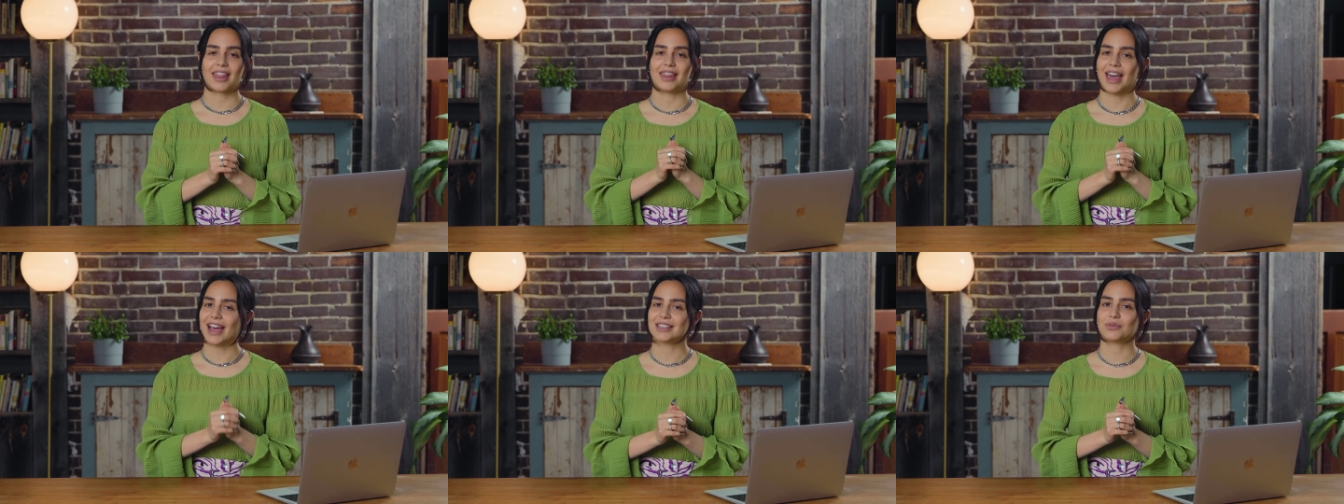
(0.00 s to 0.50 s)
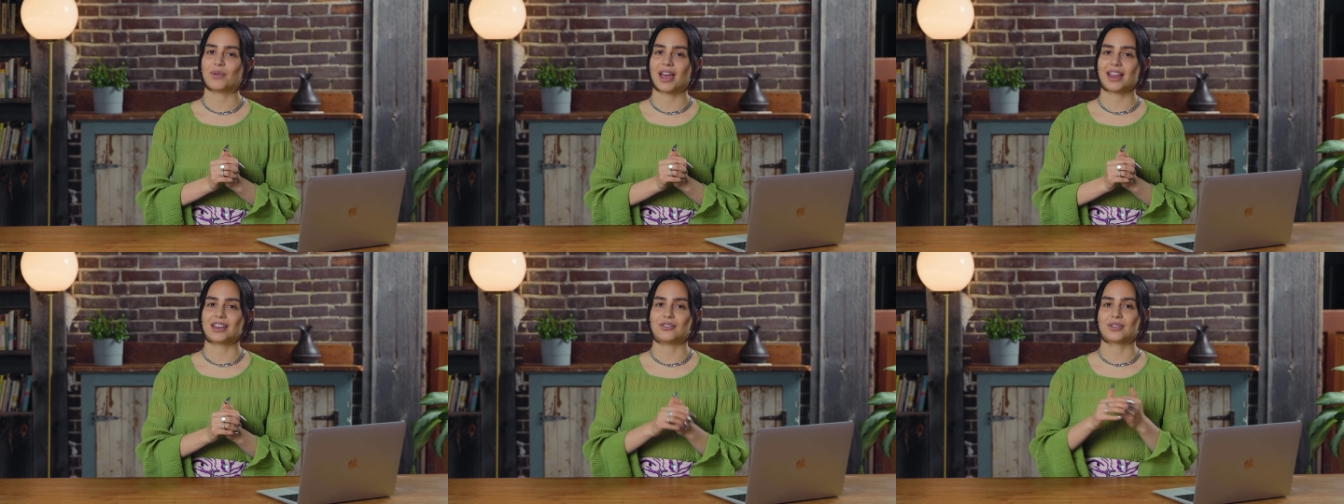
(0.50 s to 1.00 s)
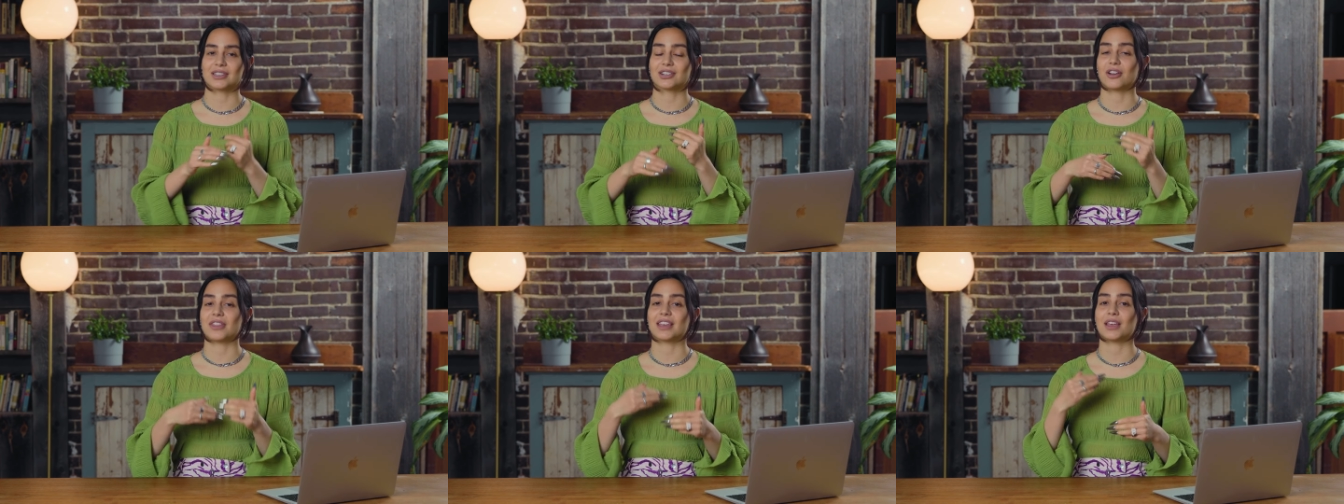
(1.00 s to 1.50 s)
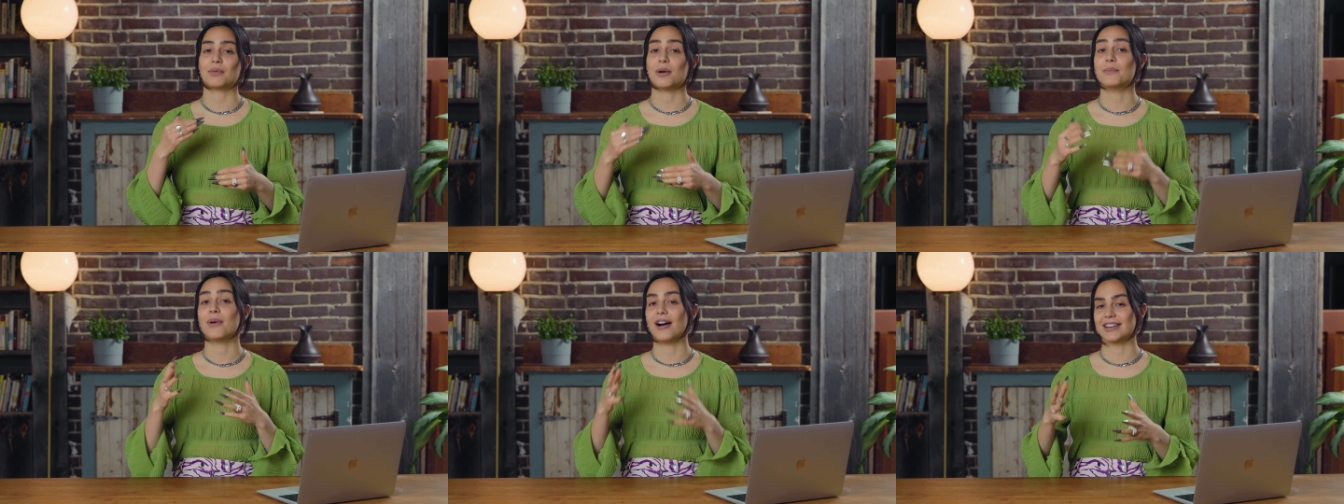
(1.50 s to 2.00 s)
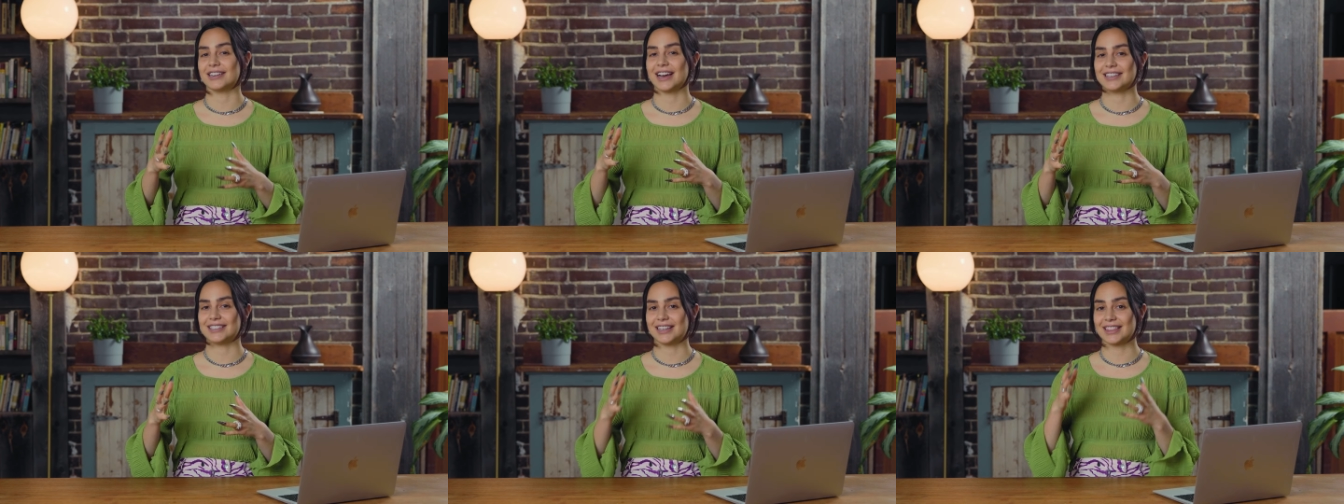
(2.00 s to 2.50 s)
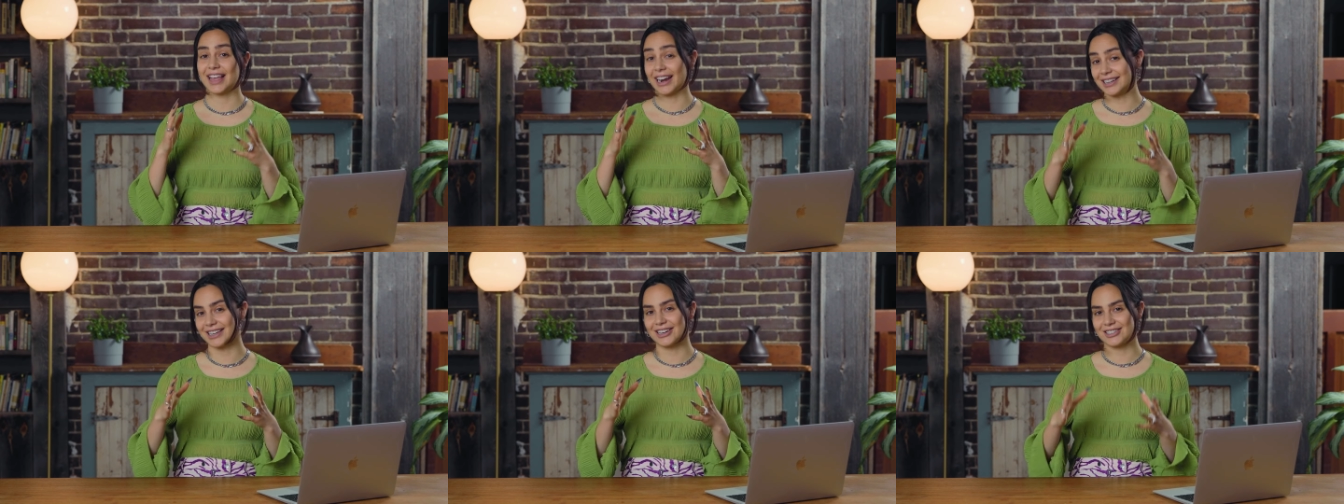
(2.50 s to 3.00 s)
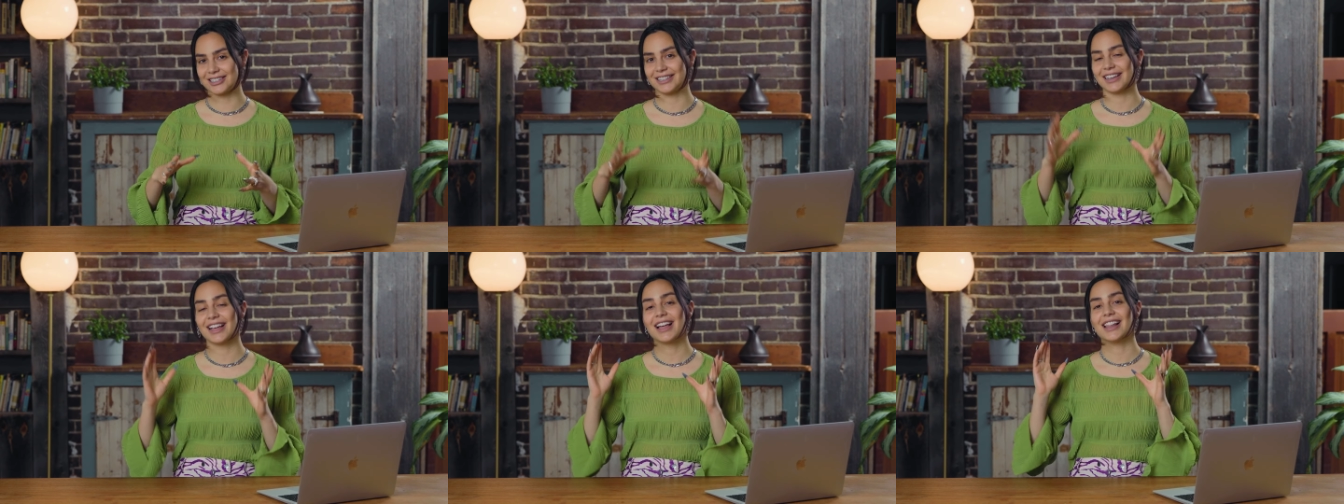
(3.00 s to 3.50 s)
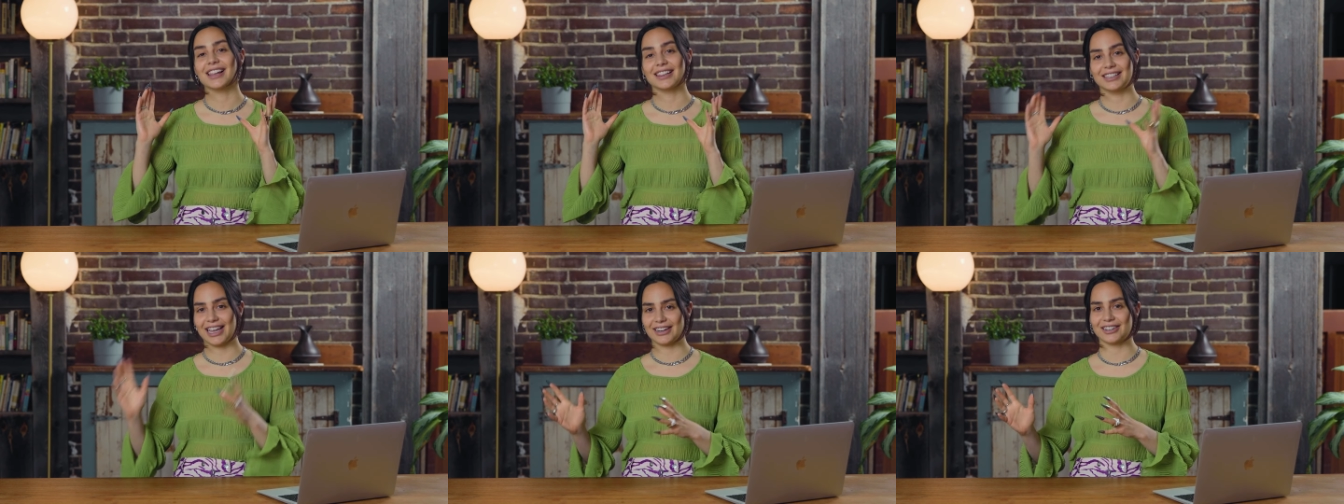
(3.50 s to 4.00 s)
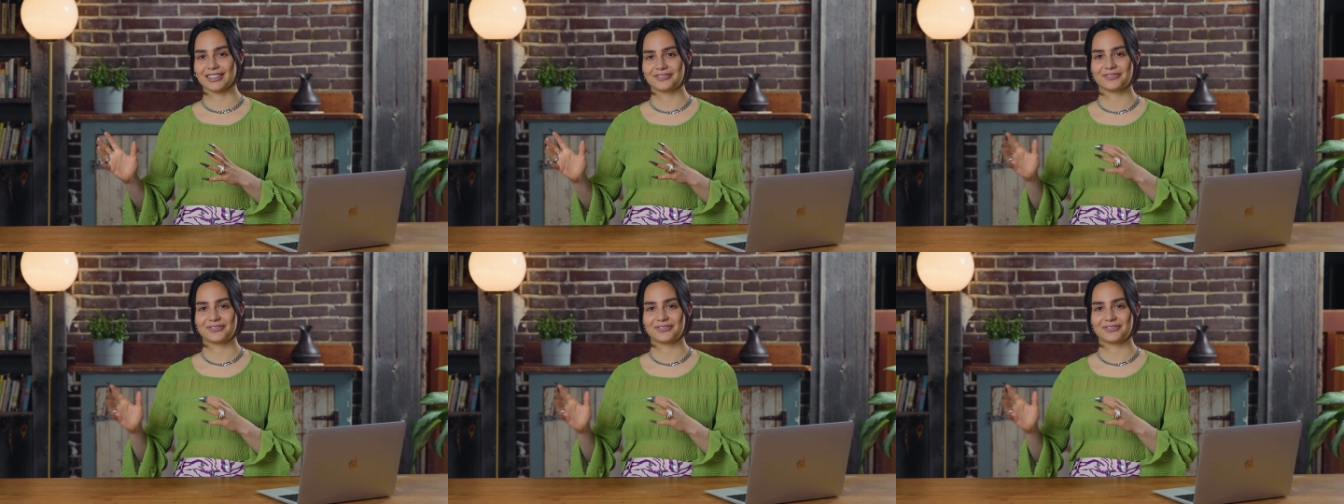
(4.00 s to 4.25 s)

that's when you can start thinking about monetizing that attention later.